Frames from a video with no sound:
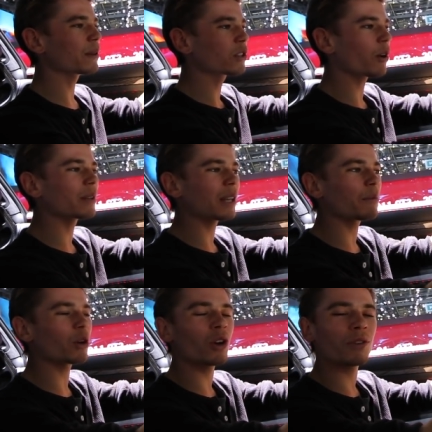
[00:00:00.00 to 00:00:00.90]
Please comment
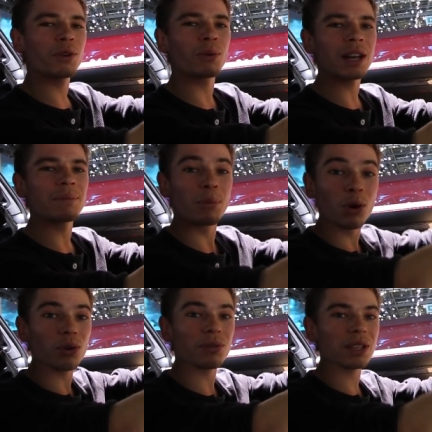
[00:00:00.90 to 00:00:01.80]
down below if you want
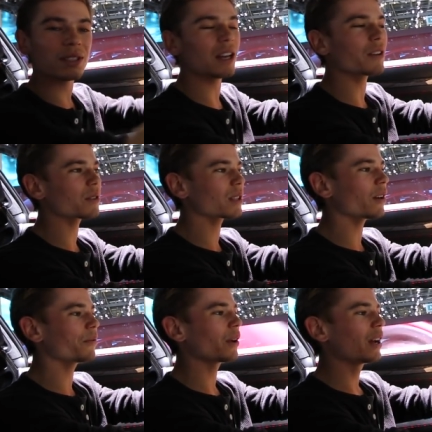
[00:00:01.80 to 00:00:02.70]
more of this kind of
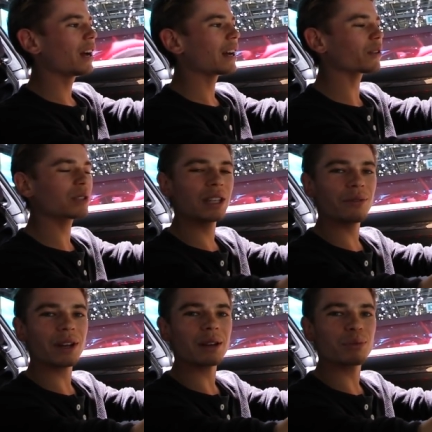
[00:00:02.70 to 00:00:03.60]
stuff and I'll see
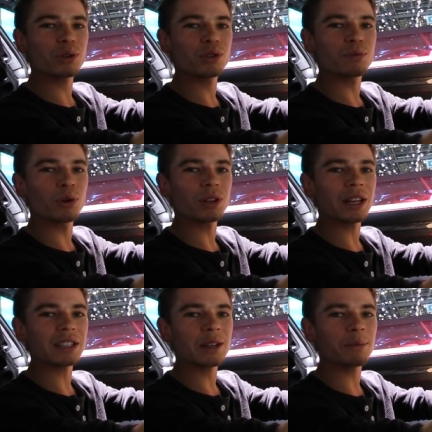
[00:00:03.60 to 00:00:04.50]
if I can produce more in
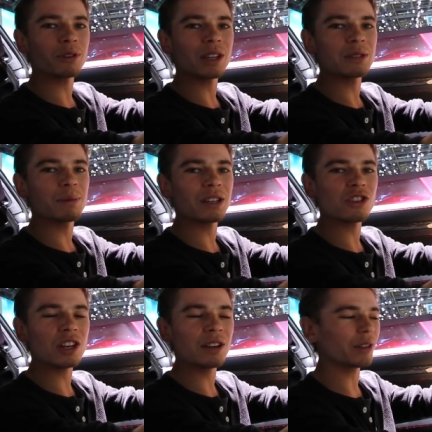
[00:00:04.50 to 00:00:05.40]
the next couple of days being in
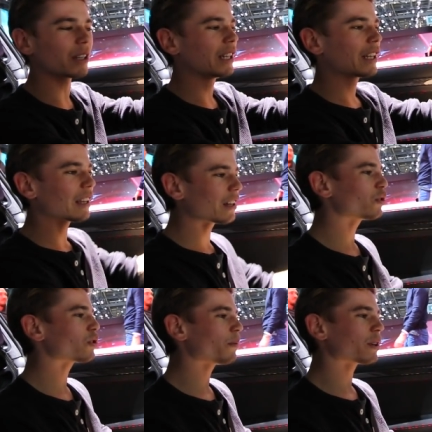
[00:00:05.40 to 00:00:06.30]
Geneva. Thank
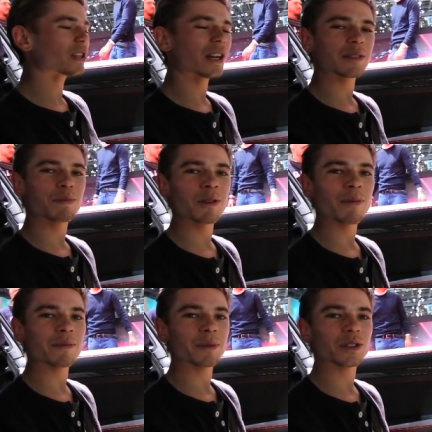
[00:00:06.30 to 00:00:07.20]
you so much guys. Be
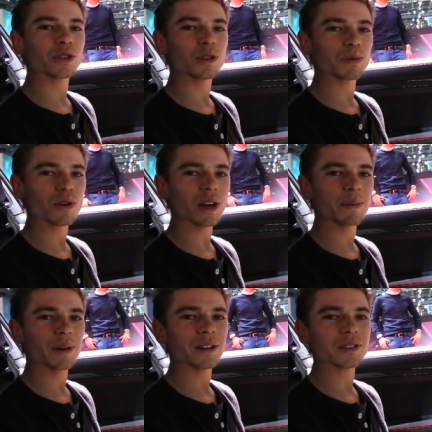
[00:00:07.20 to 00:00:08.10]
remember to
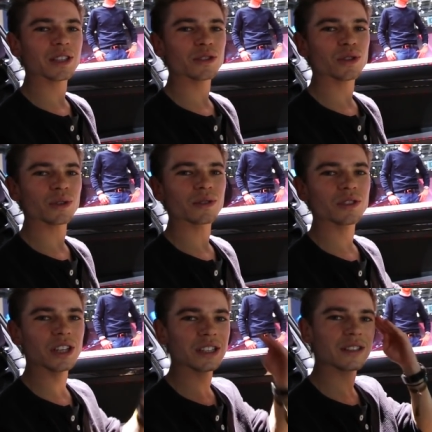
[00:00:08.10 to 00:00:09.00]
subscribe and I'll see you soon.
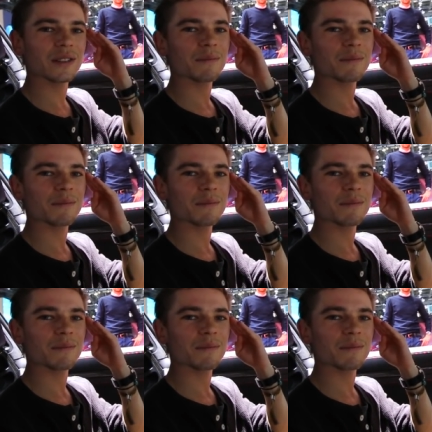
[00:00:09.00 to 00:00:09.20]
Cheers.